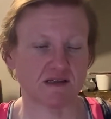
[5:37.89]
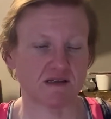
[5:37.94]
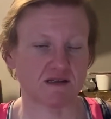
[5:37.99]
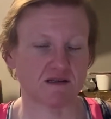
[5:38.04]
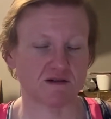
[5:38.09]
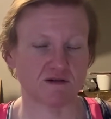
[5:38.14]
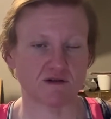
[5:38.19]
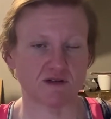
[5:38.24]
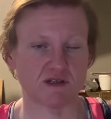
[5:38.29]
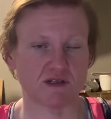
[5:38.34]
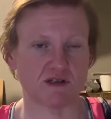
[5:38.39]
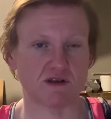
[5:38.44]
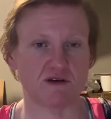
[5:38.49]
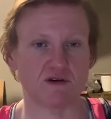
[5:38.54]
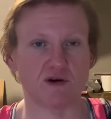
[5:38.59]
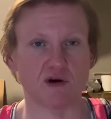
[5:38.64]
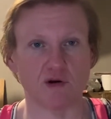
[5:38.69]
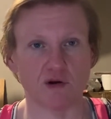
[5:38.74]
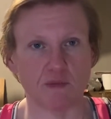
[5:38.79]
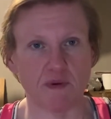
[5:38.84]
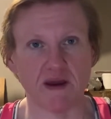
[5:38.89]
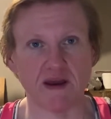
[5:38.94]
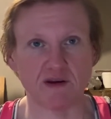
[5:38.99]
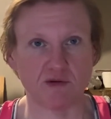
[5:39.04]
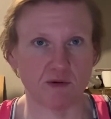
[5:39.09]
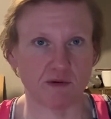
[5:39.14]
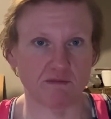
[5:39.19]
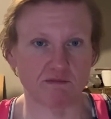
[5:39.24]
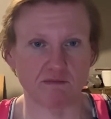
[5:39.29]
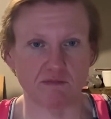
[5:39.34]
So it's, you go, you pay
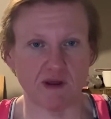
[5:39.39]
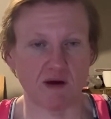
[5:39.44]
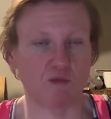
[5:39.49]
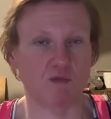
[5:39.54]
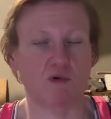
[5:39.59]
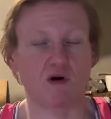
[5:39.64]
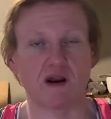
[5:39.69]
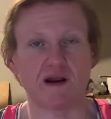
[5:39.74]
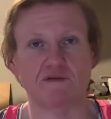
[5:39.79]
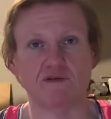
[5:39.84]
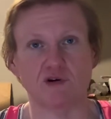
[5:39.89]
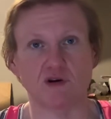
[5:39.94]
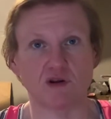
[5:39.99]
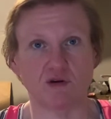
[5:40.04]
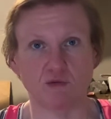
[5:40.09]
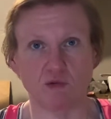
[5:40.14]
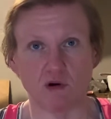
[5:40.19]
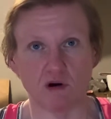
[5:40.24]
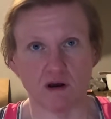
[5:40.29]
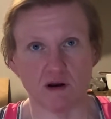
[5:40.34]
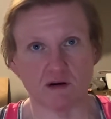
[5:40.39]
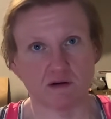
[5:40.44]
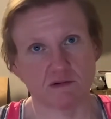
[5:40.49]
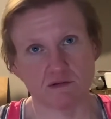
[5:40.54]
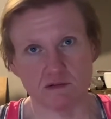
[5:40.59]
whatever you want,